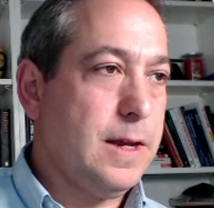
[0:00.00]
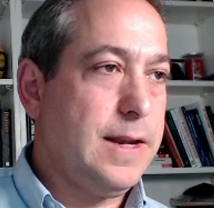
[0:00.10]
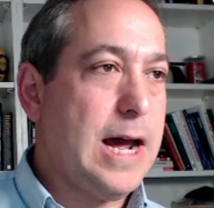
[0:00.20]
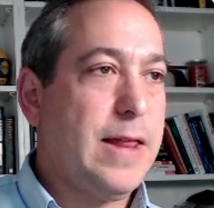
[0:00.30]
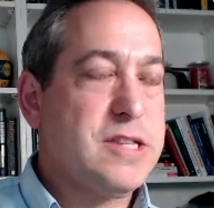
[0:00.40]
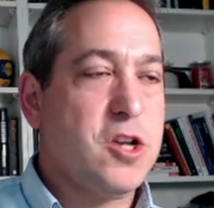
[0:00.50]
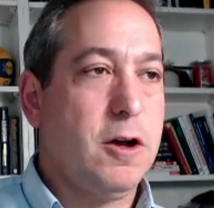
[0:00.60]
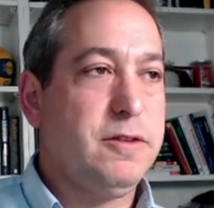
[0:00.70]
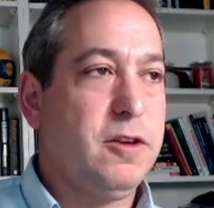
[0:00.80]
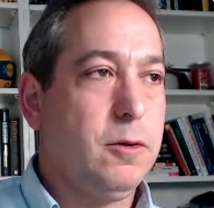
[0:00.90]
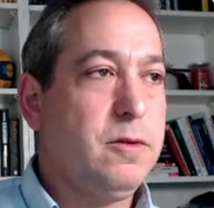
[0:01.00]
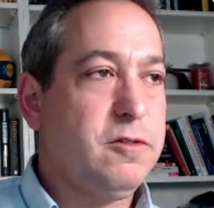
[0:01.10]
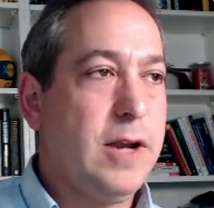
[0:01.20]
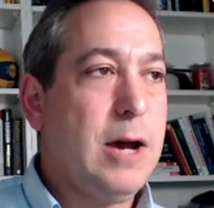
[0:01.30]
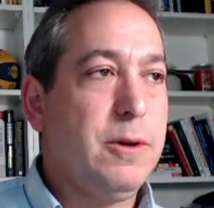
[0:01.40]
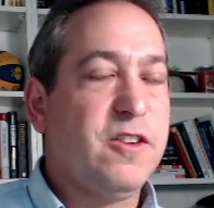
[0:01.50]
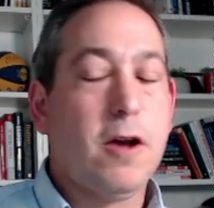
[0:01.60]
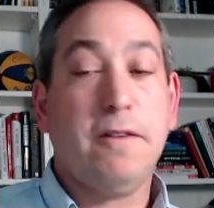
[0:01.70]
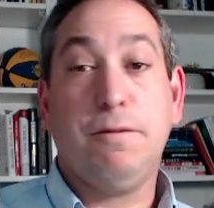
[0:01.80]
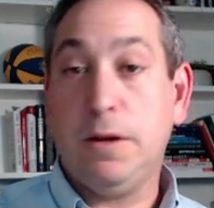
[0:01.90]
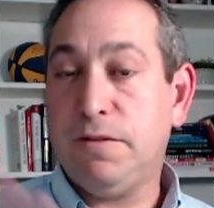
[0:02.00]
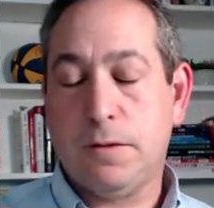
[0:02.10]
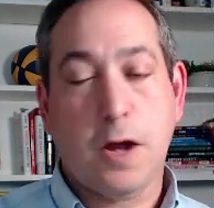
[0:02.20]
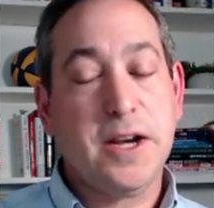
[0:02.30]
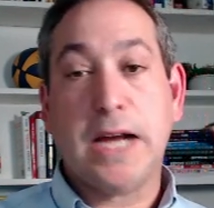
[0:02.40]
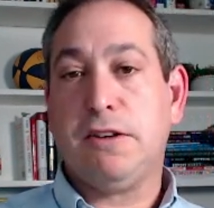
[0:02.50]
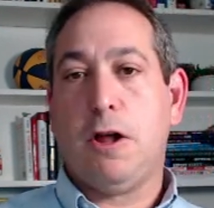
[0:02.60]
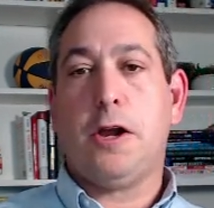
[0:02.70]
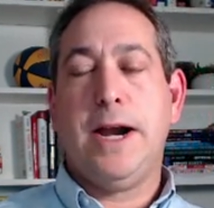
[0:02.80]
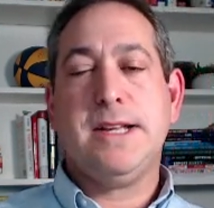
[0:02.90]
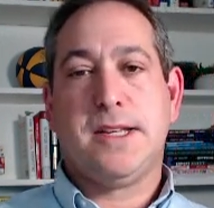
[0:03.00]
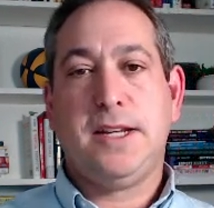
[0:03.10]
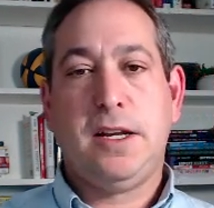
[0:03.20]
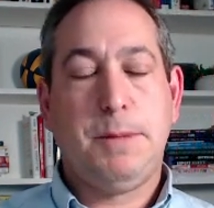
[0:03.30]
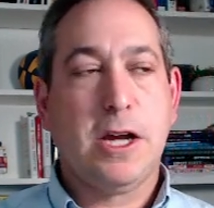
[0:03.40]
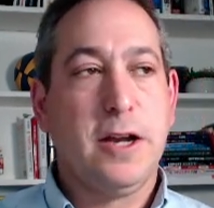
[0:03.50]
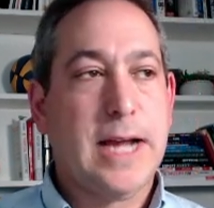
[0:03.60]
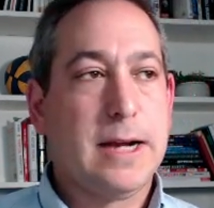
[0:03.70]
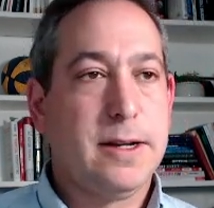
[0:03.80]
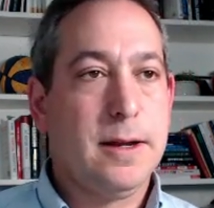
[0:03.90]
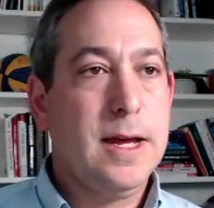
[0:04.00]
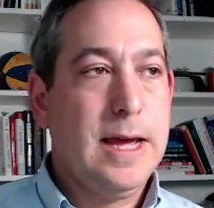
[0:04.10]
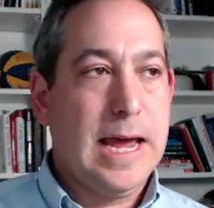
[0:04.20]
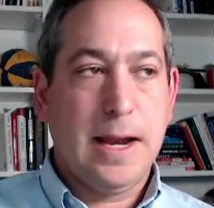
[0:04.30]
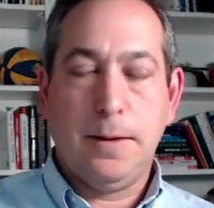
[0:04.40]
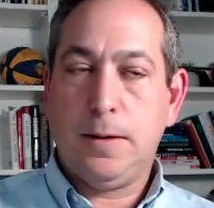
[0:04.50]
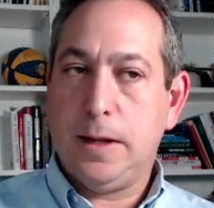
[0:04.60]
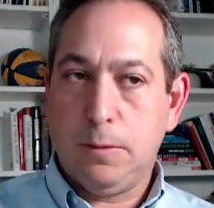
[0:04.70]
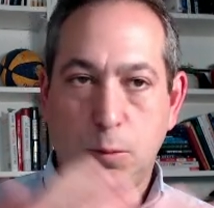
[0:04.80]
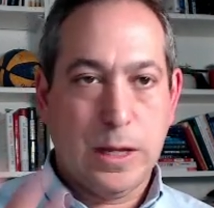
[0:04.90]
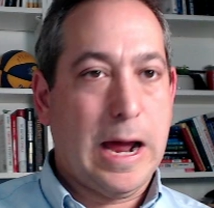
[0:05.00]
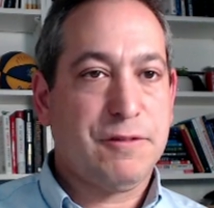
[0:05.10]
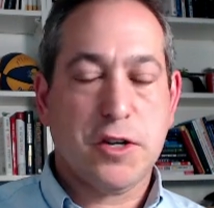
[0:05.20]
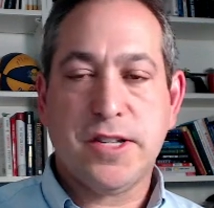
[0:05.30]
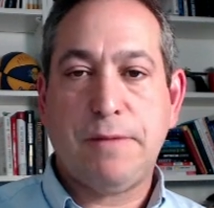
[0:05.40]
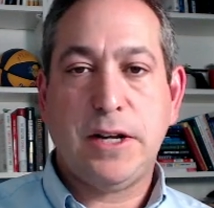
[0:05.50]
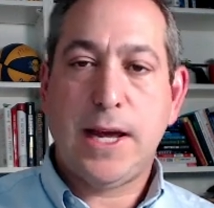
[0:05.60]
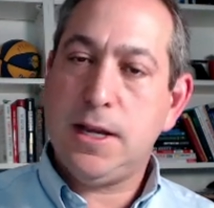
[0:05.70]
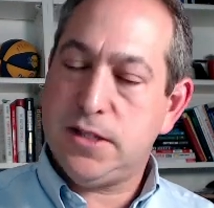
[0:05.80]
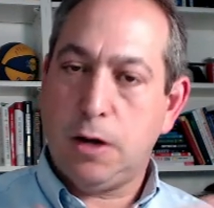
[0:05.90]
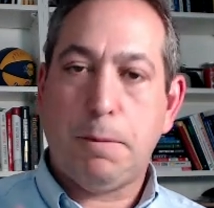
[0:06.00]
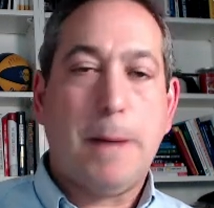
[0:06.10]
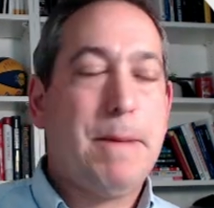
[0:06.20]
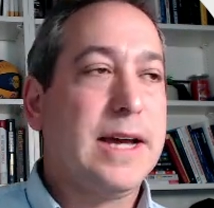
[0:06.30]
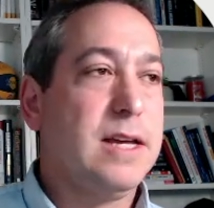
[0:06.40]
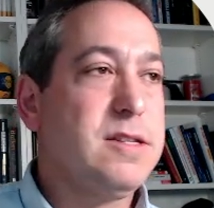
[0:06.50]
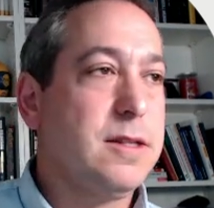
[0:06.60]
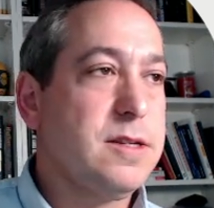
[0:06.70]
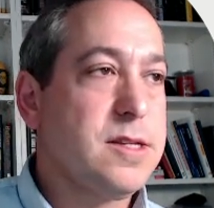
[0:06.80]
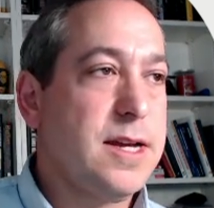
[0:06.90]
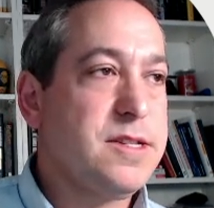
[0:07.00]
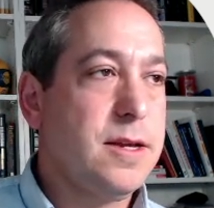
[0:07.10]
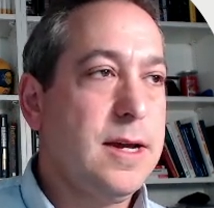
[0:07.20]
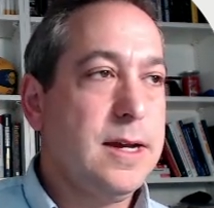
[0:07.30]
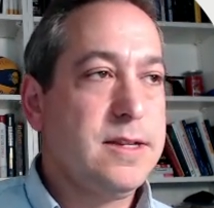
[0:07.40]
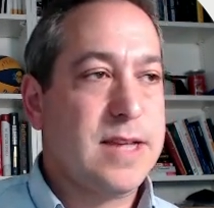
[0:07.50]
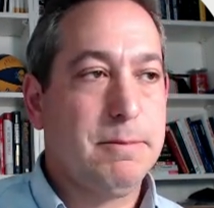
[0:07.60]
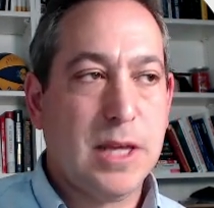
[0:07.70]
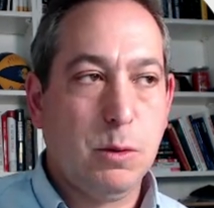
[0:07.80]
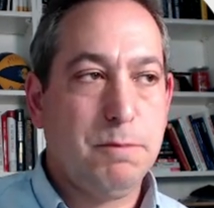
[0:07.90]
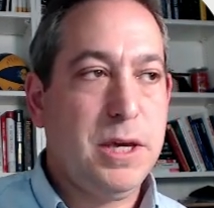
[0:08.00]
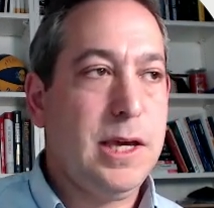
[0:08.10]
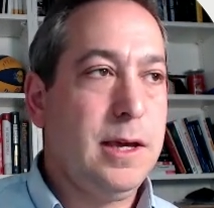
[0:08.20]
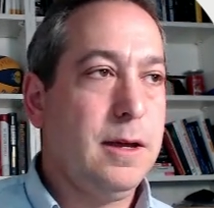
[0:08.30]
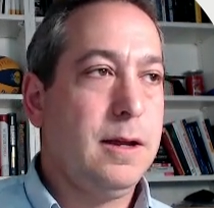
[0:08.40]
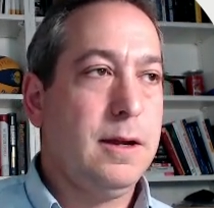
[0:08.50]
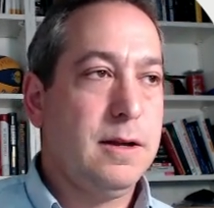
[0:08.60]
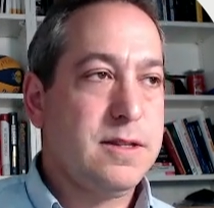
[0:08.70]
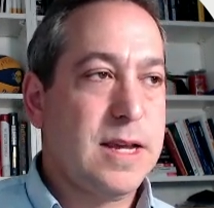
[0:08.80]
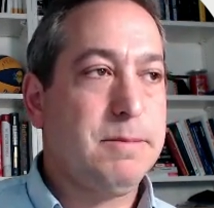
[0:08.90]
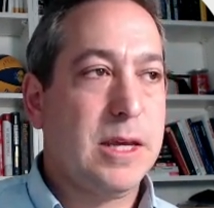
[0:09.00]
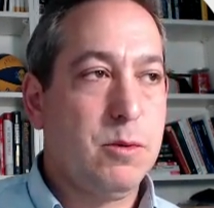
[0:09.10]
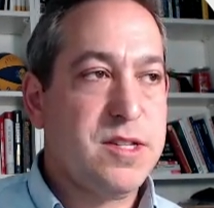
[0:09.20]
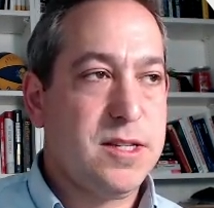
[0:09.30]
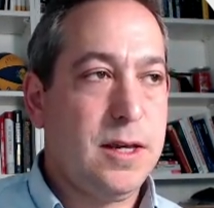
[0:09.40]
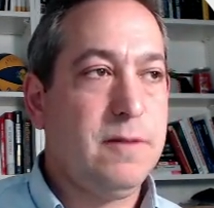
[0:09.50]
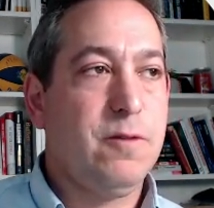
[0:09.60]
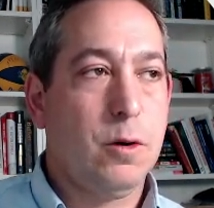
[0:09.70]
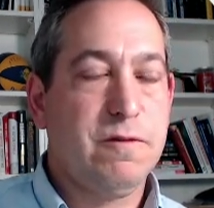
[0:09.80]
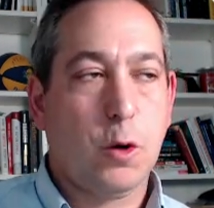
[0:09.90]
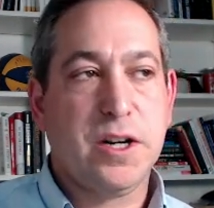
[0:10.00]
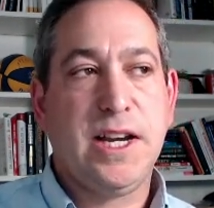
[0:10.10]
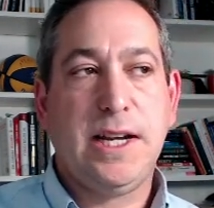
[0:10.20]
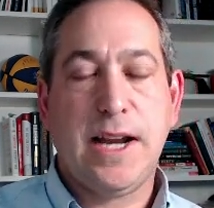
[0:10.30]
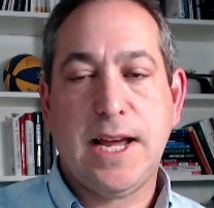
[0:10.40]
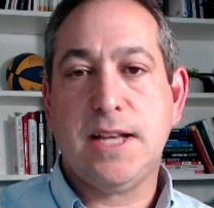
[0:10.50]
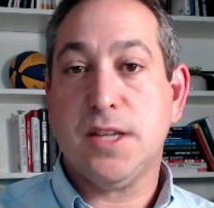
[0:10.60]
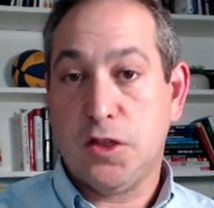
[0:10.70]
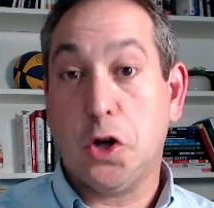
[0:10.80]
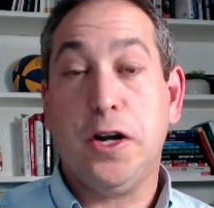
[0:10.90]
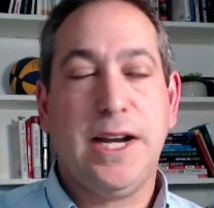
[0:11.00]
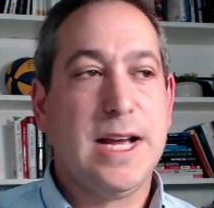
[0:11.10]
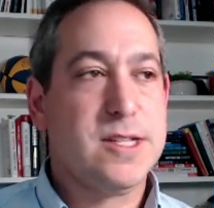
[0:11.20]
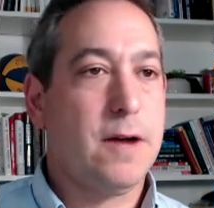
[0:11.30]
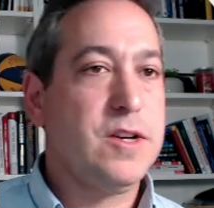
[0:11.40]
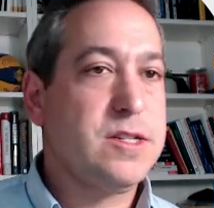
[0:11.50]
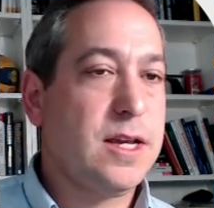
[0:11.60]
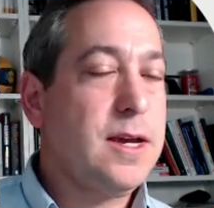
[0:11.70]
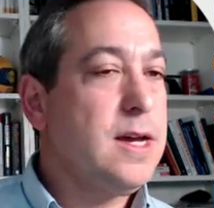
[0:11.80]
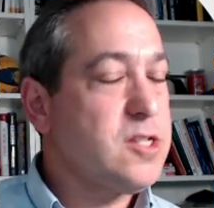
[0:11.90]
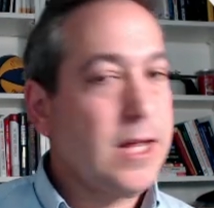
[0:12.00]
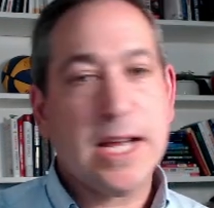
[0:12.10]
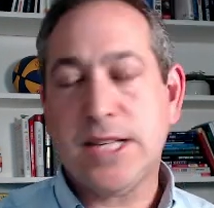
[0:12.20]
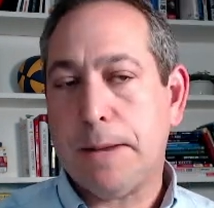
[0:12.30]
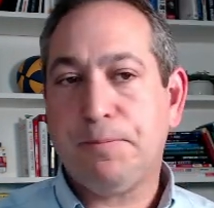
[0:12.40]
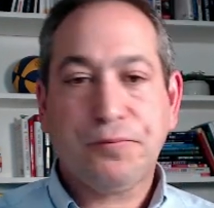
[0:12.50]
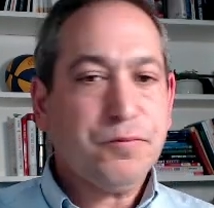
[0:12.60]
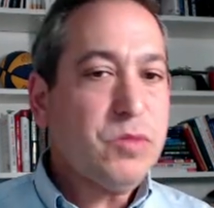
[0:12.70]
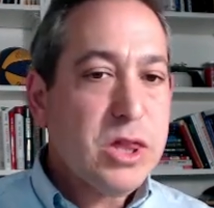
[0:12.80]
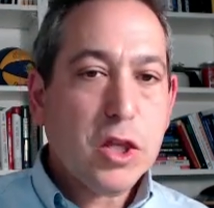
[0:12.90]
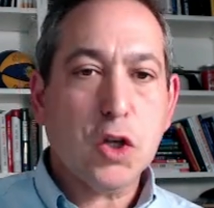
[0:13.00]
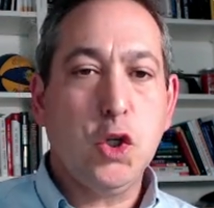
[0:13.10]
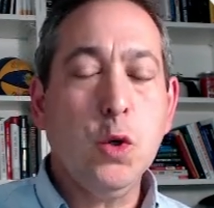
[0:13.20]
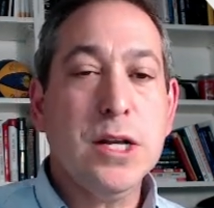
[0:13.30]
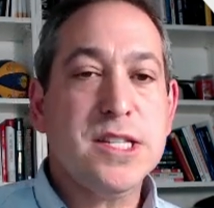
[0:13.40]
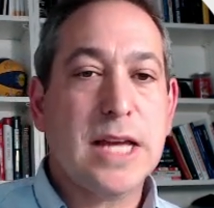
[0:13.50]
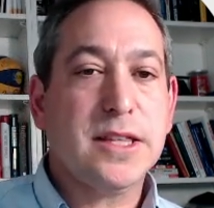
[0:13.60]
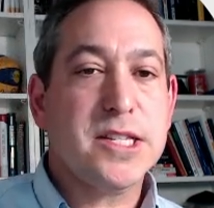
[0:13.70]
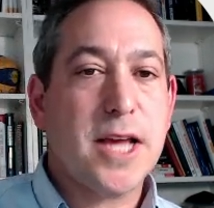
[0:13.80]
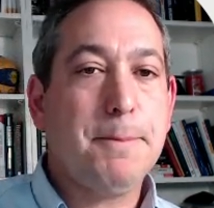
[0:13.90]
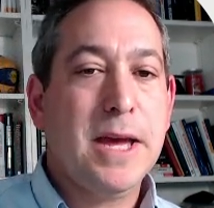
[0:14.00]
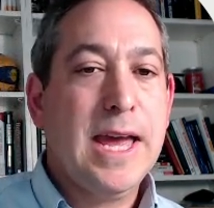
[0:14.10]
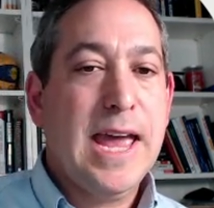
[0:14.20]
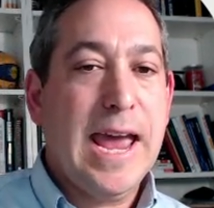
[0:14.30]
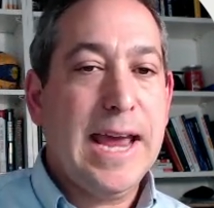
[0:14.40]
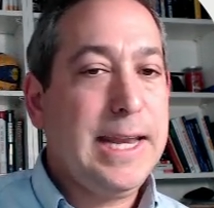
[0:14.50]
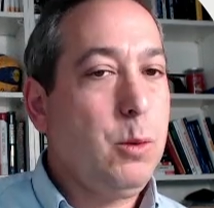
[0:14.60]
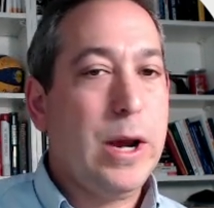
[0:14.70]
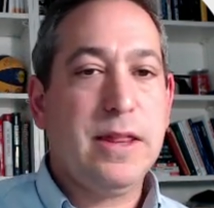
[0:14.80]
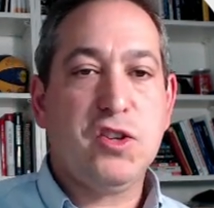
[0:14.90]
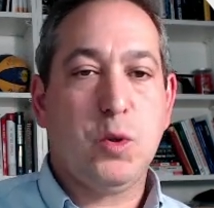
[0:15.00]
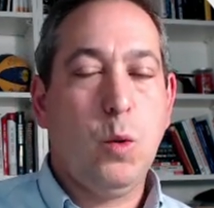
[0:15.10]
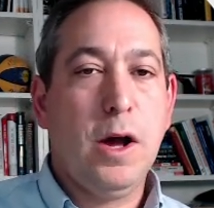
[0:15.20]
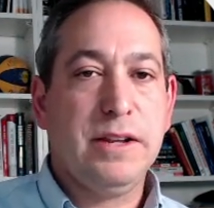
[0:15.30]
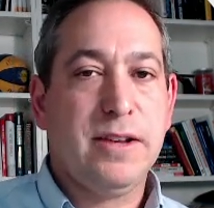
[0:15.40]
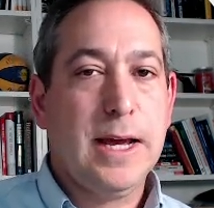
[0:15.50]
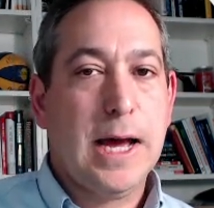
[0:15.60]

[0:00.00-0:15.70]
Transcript: And now that's gone too. So now we've contacted all our A's that need to be contacted. And after 7 days, they'll pop back into this list. Same thing with B, same thing with C for 14 days and 30 days, obviously. So like I said, you could set this up any way that you want.